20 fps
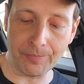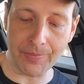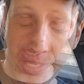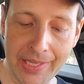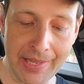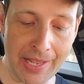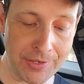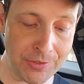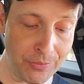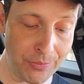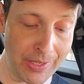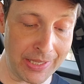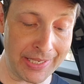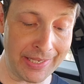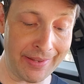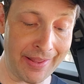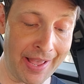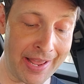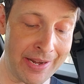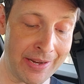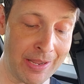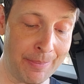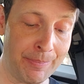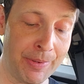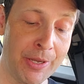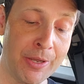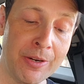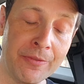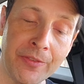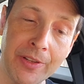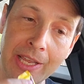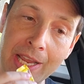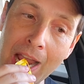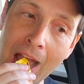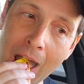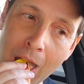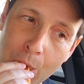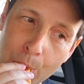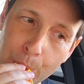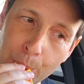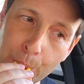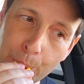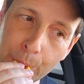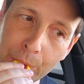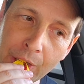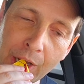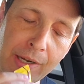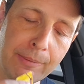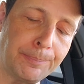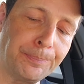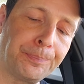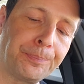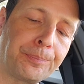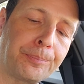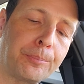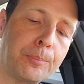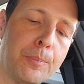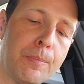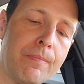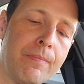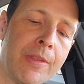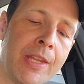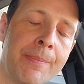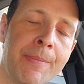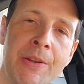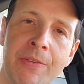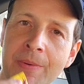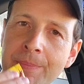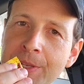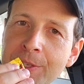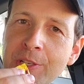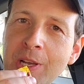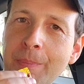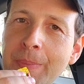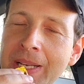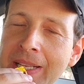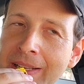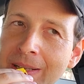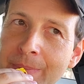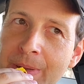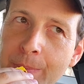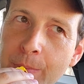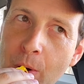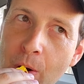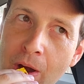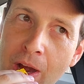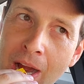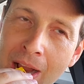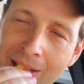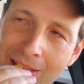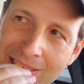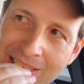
and that's really lighting up beautifully. Let me rip this open a little bit more.